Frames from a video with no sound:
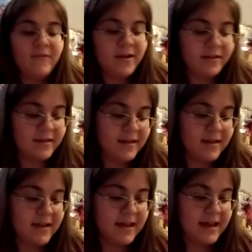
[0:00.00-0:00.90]
fellow uh,
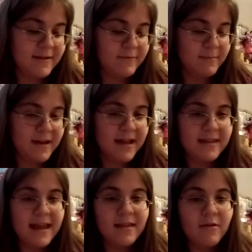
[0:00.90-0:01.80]
like get one
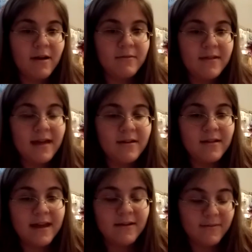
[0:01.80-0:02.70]
because they know I would take
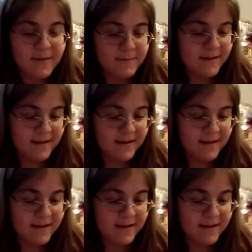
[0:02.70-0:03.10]
good care of him.